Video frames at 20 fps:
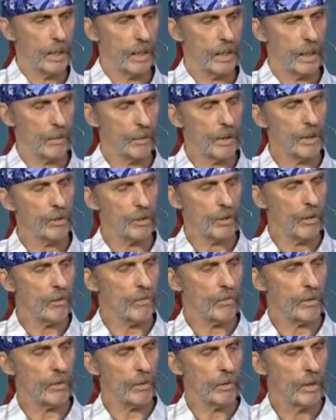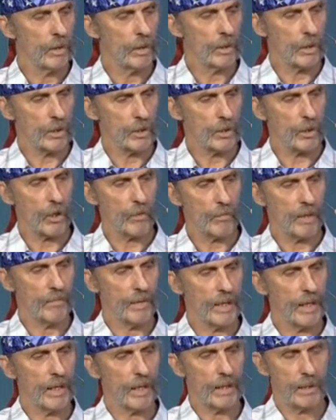and I reached over to start my
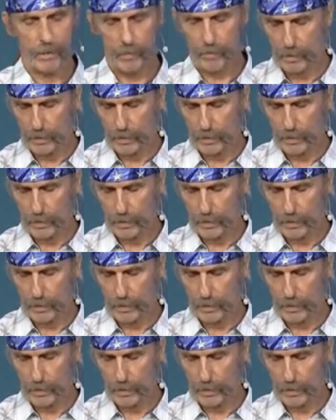van.